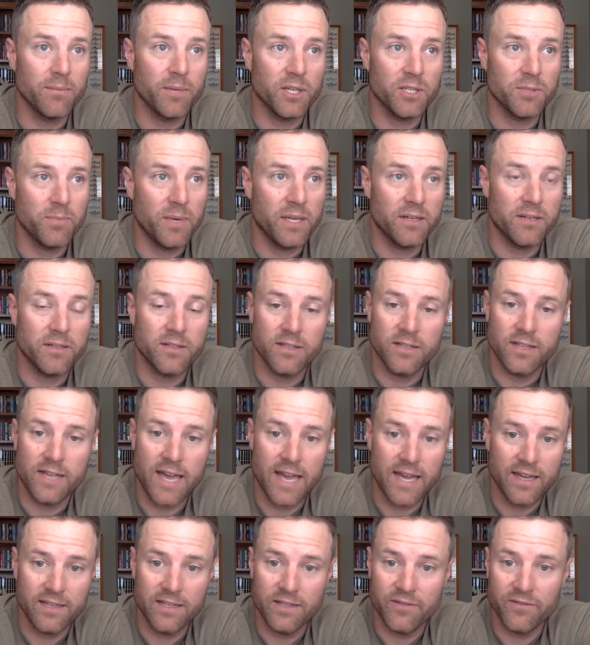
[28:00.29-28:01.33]
much better to
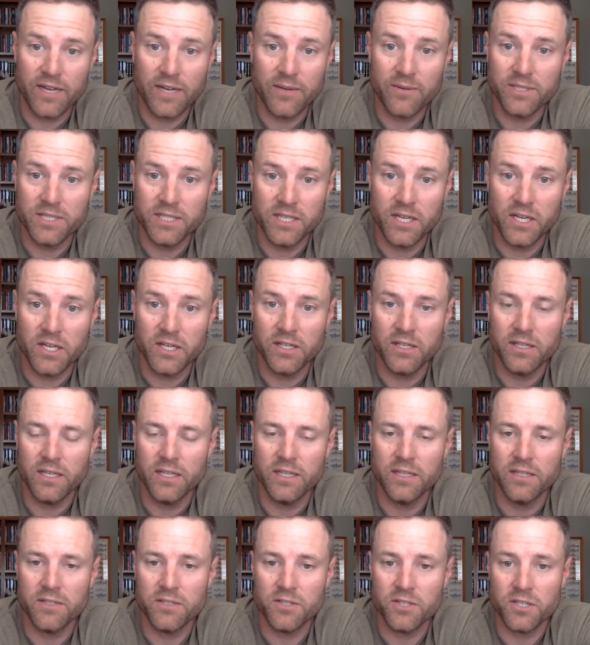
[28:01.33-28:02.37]
that if I was young
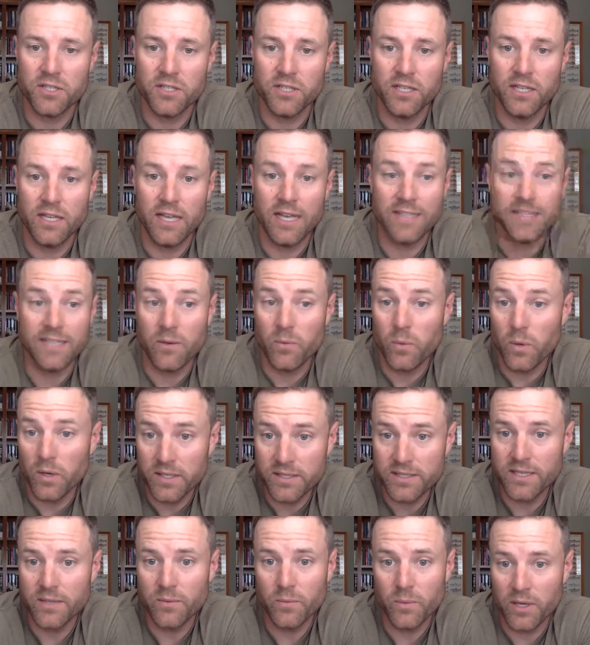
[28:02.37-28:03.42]
in this journey, as I
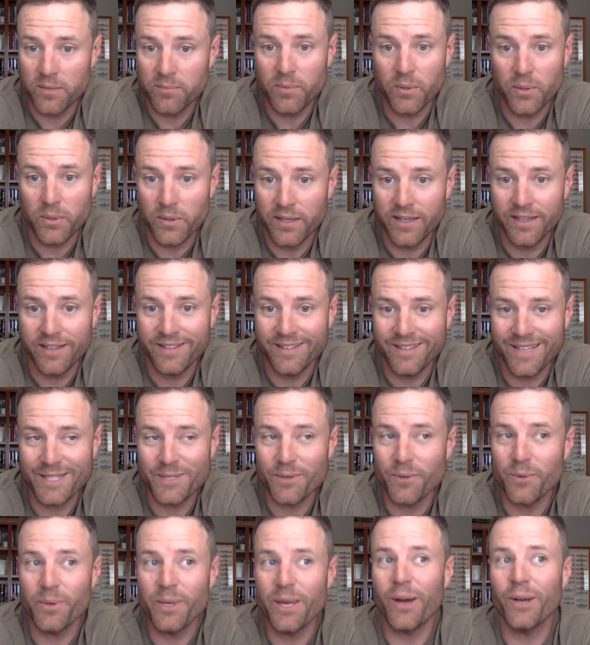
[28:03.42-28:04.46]
was at one point. That's
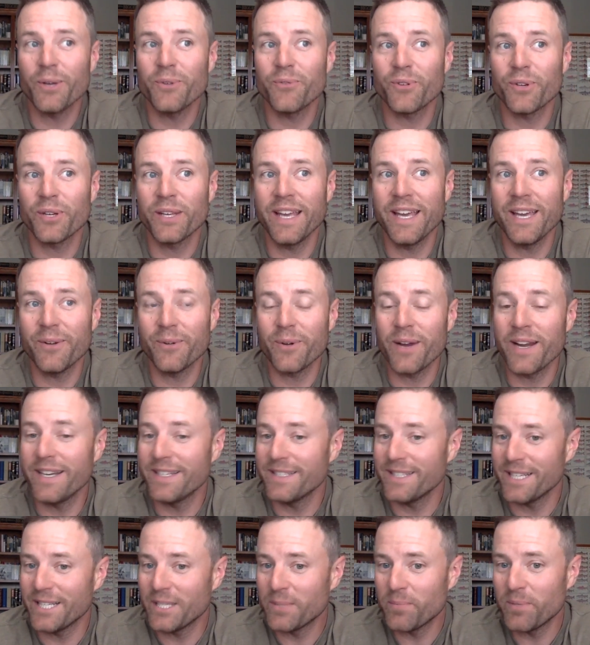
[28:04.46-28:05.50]
what we all forget, right?
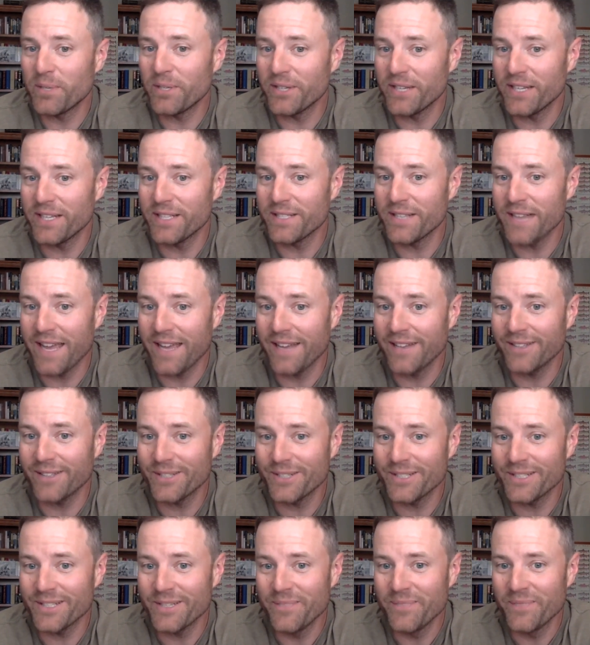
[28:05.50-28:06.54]
As experienced
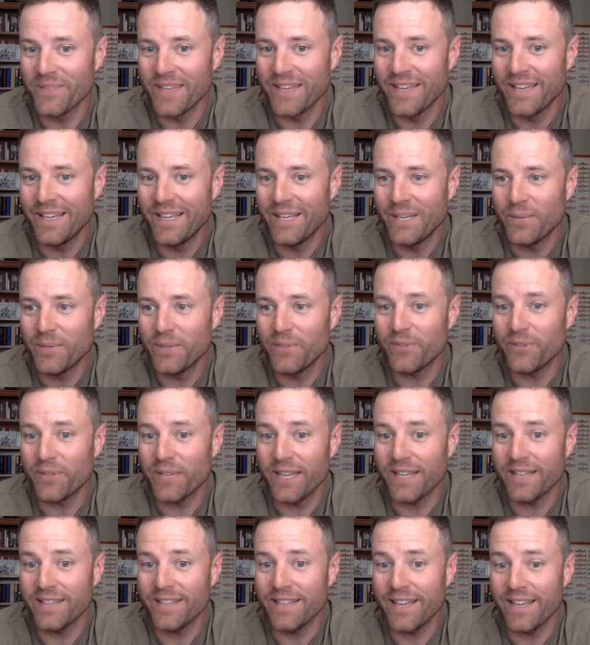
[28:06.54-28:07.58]
anglers, we
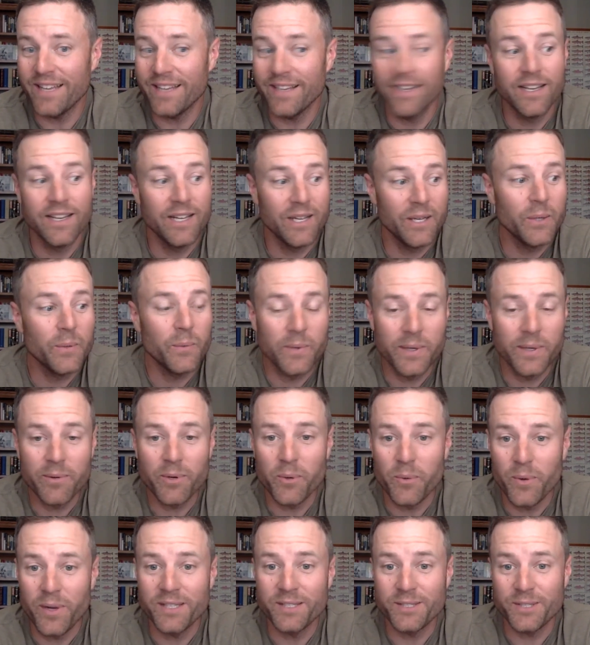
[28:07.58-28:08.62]
forget that we
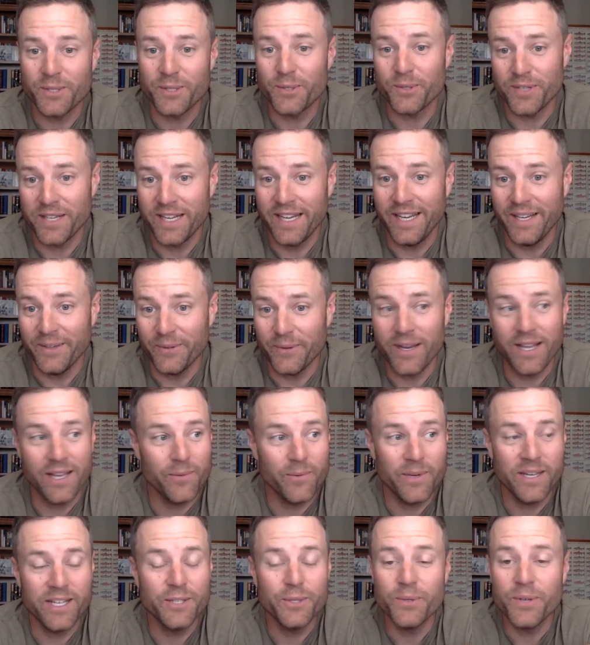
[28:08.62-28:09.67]
were once green, right?
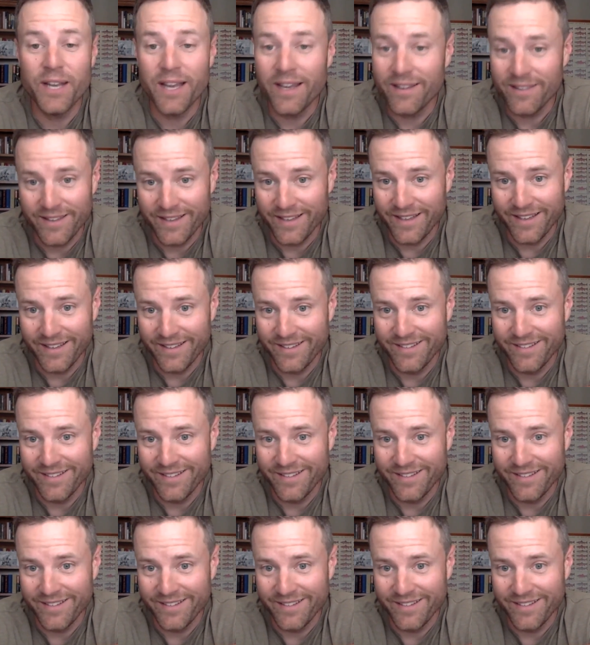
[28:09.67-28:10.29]
We knew nothing.